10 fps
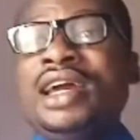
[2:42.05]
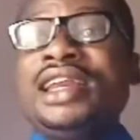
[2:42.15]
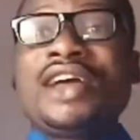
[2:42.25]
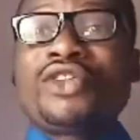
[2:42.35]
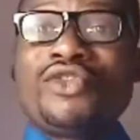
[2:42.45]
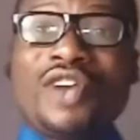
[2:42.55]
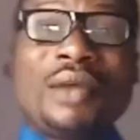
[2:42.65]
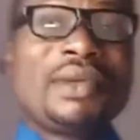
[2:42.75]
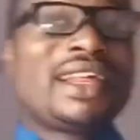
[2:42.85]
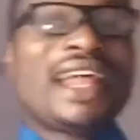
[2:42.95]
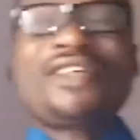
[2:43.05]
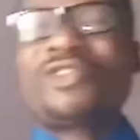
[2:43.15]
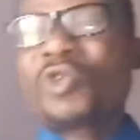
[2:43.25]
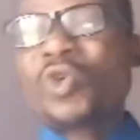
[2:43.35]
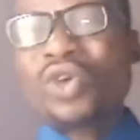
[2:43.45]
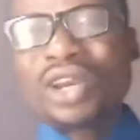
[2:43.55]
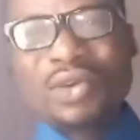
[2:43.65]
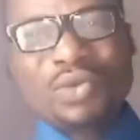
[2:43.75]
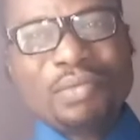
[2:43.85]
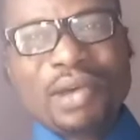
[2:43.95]
There are some families that are
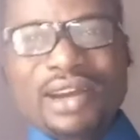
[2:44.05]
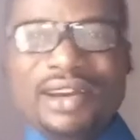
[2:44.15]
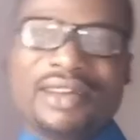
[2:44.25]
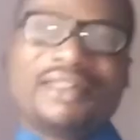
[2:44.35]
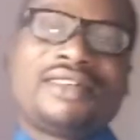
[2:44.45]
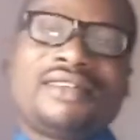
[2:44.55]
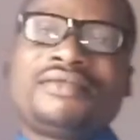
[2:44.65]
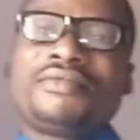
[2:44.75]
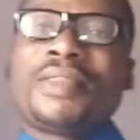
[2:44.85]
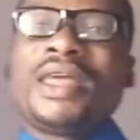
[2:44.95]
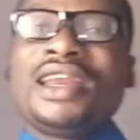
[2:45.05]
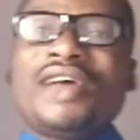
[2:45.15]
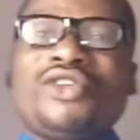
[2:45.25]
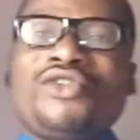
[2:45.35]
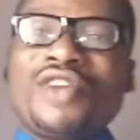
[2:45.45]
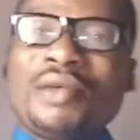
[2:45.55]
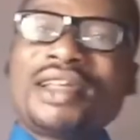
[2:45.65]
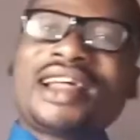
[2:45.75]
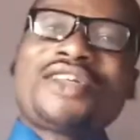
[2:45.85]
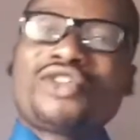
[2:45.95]
struggling with barrenness. There are some
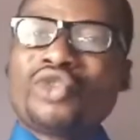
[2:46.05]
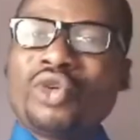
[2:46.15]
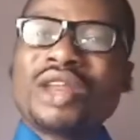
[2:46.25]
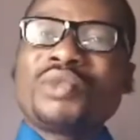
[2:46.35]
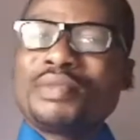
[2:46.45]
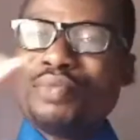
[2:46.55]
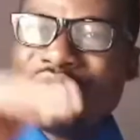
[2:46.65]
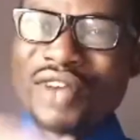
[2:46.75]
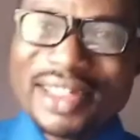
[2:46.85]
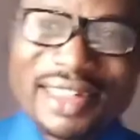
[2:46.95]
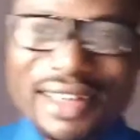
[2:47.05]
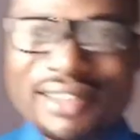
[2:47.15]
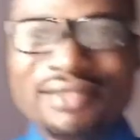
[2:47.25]
families that are struggling with poverty.